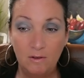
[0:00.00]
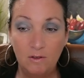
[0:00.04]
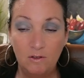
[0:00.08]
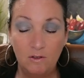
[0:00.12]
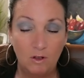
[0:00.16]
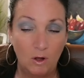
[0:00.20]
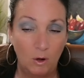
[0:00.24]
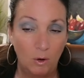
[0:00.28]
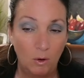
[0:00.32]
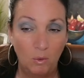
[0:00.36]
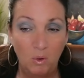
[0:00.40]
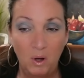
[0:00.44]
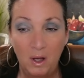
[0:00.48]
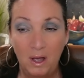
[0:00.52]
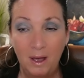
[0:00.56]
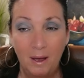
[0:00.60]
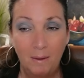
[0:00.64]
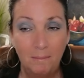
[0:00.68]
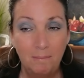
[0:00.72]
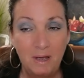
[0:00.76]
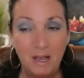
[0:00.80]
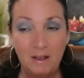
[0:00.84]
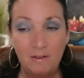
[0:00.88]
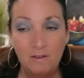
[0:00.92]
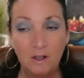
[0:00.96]
so
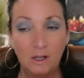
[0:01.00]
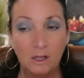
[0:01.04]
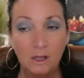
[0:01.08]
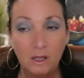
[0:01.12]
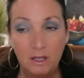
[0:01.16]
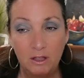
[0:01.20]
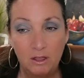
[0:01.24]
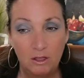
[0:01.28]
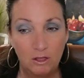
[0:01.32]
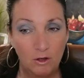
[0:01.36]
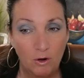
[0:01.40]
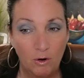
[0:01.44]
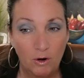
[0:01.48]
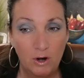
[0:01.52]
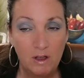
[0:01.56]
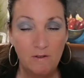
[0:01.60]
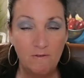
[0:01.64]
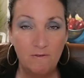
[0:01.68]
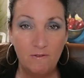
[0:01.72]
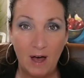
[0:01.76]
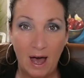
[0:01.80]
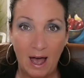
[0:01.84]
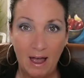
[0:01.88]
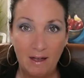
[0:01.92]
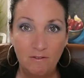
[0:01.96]
basically
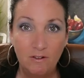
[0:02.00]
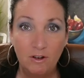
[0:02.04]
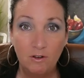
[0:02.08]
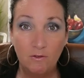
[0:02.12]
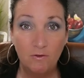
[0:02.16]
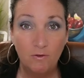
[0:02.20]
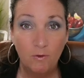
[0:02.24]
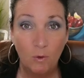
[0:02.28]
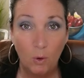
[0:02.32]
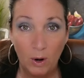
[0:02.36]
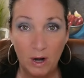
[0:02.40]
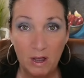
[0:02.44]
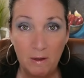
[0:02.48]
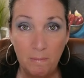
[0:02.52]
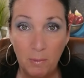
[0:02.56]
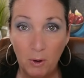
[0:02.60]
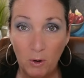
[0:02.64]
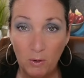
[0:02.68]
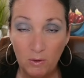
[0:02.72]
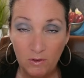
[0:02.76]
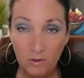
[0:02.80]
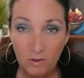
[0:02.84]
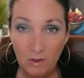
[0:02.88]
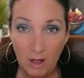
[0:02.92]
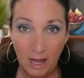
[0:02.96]
35 to
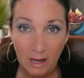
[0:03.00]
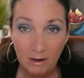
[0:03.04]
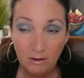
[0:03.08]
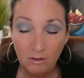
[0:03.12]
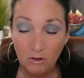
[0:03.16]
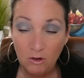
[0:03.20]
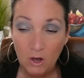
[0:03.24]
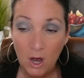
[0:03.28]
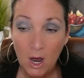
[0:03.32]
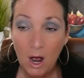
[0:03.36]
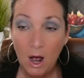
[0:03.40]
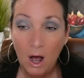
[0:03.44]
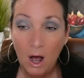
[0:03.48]
40%